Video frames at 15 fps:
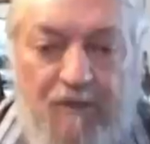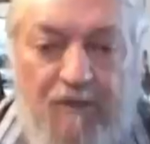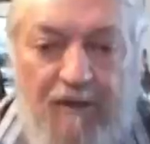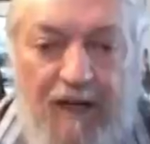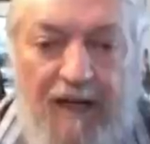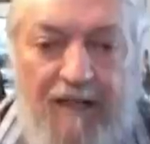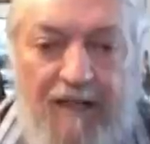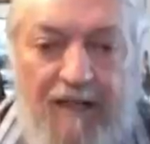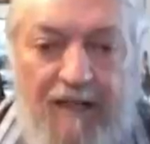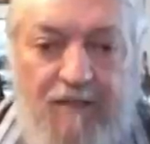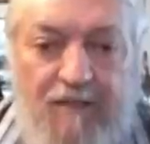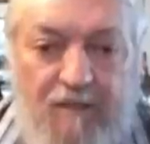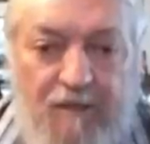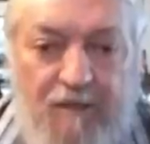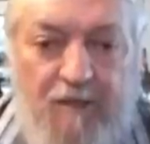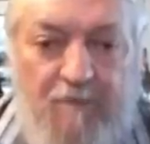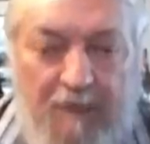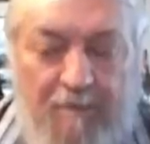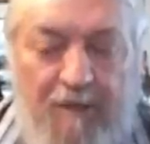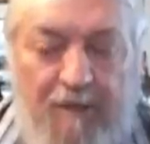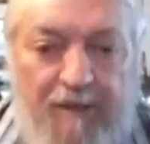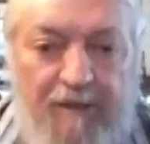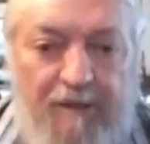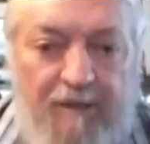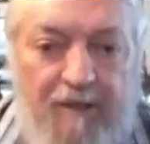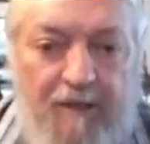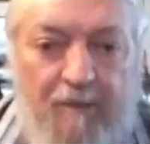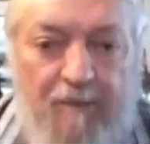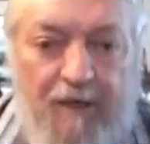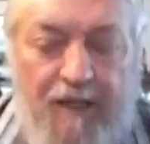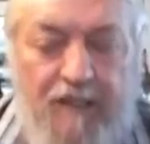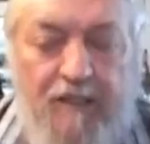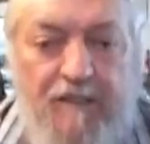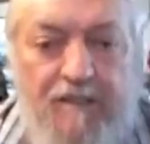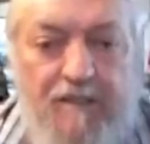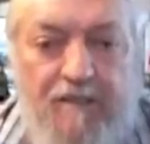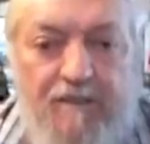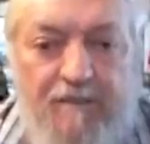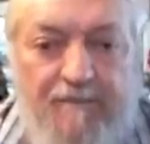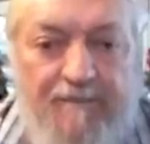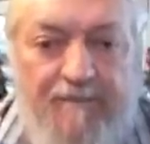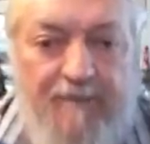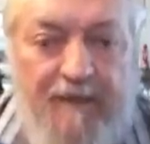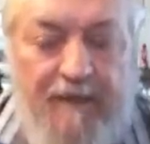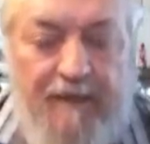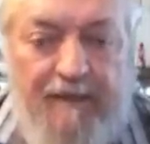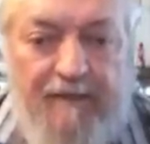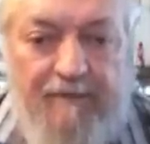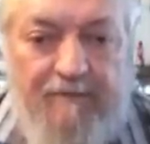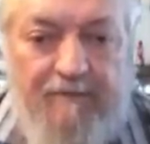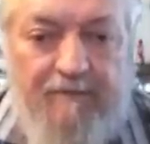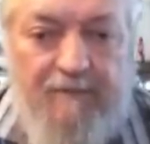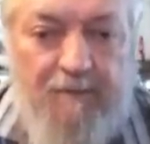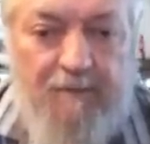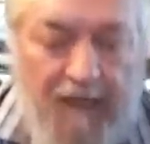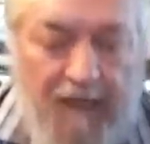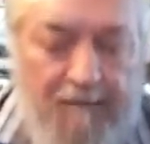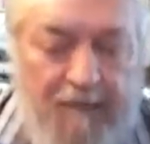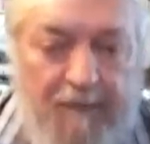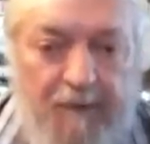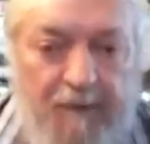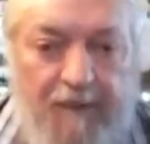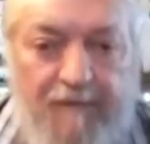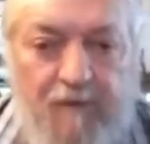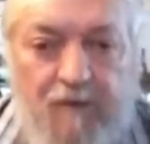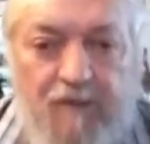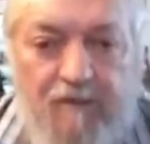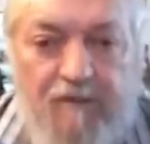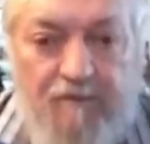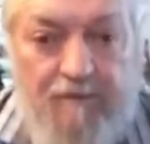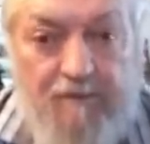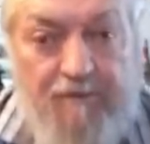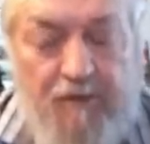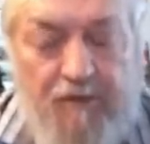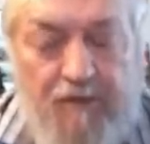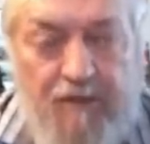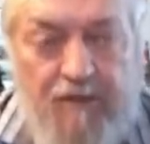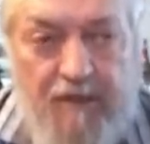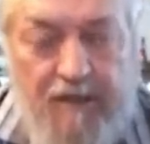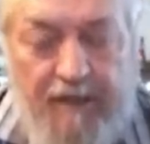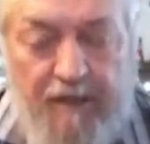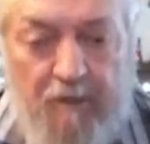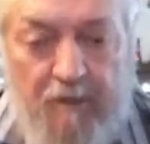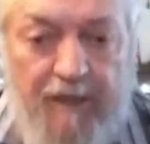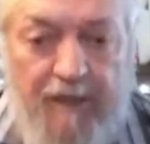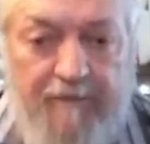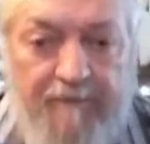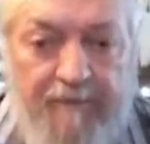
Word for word: around to lose people in operations, not my people, unfortunately, in a way.